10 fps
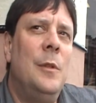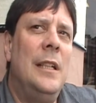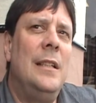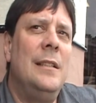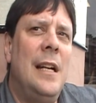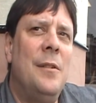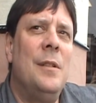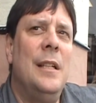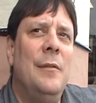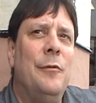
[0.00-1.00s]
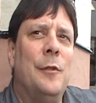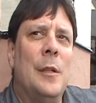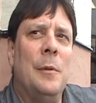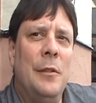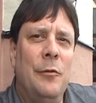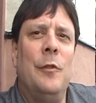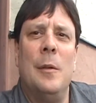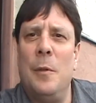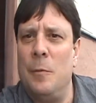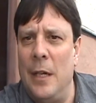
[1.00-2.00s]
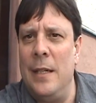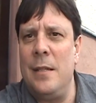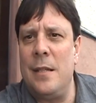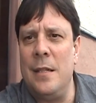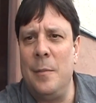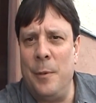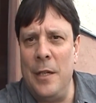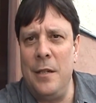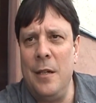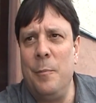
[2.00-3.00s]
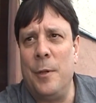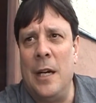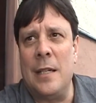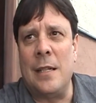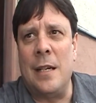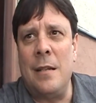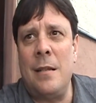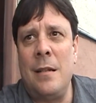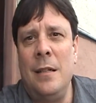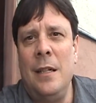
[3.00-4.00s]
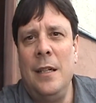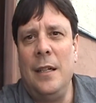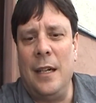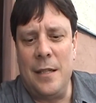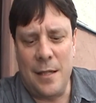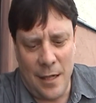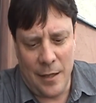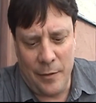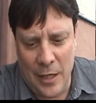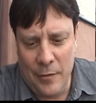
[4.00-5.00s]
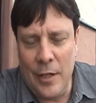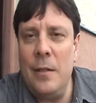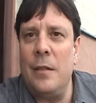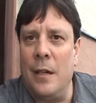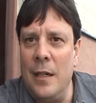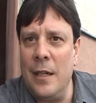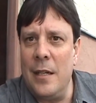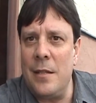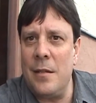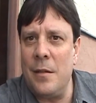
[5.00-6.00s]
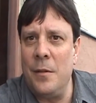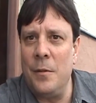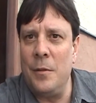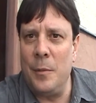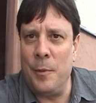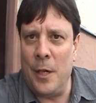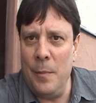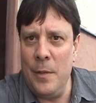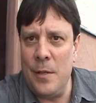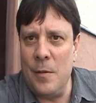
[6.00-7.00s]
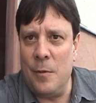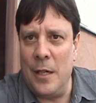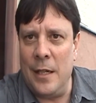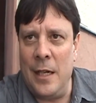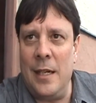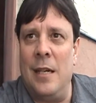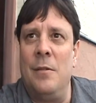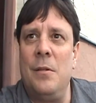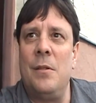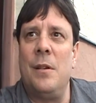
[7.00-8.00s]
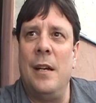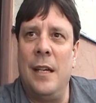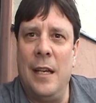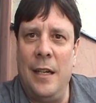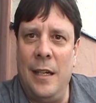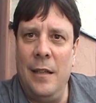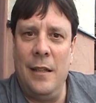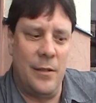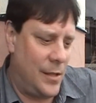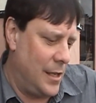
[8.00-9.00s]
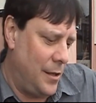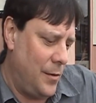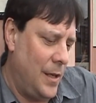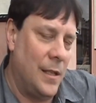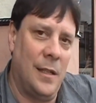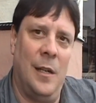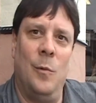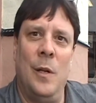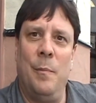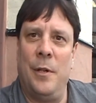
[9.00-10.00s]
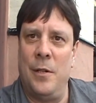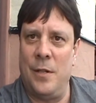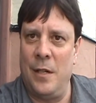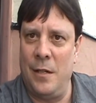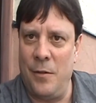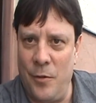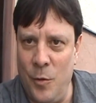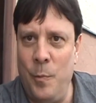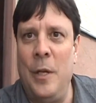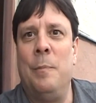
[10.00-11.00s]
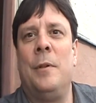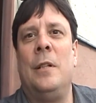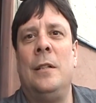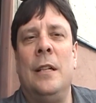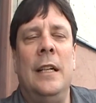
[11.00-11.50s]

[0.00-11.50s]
Well, not only informal, informal ways in the budgeting process instead of giving targets to departments and whatnot, council started getting in there and saying you need to cut one person or two people.